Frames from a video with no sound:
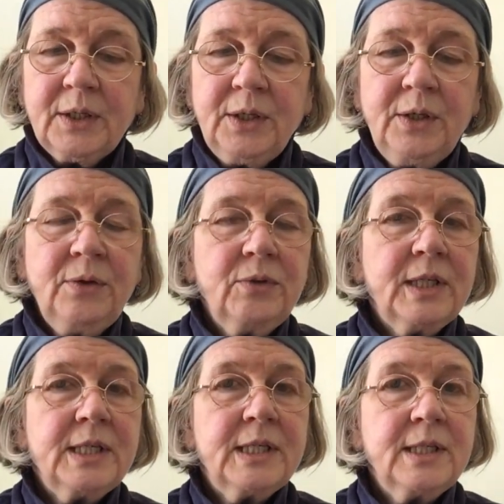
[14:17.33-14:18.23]
knew
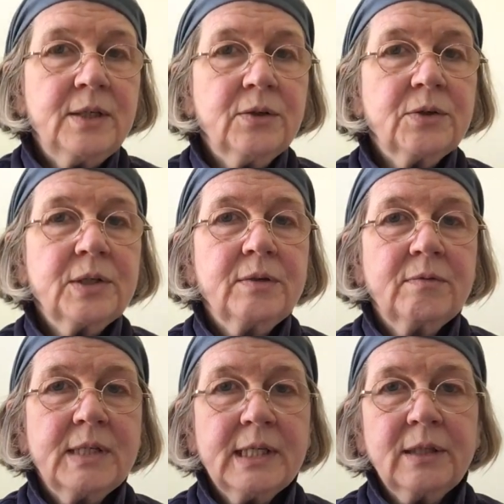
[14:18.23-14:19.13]
this did not
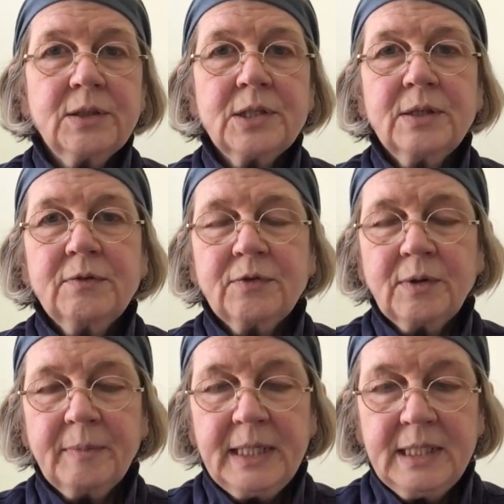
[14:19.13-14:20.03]
result
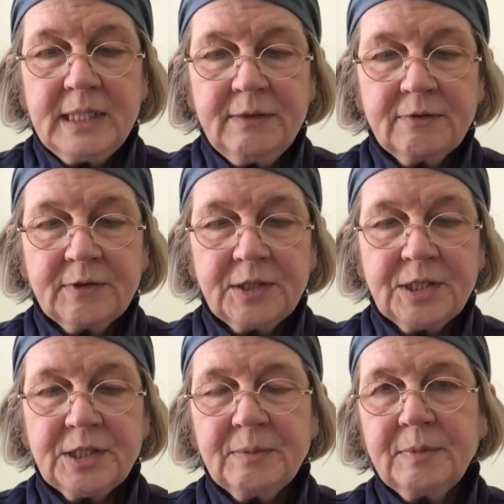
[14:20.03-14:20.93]
from
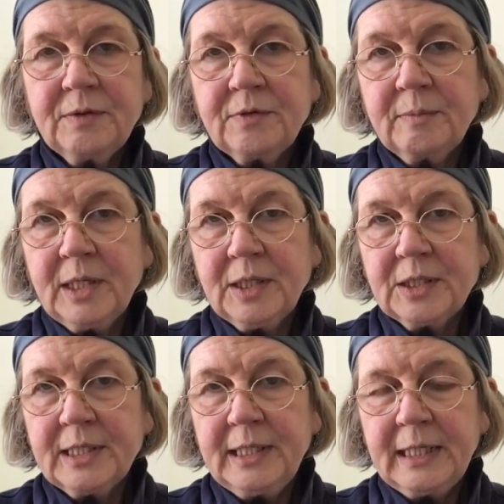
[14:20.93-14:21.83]
indifference but from
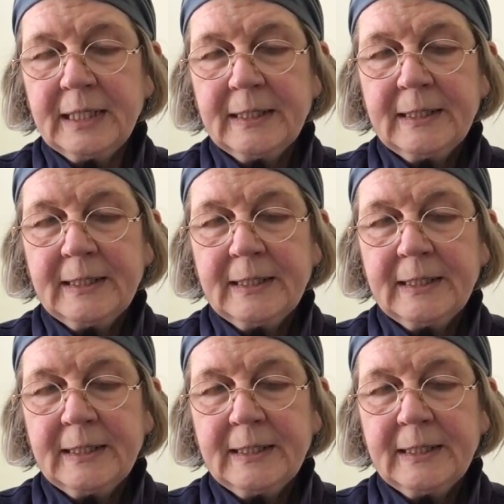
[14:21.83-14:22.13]
heartache.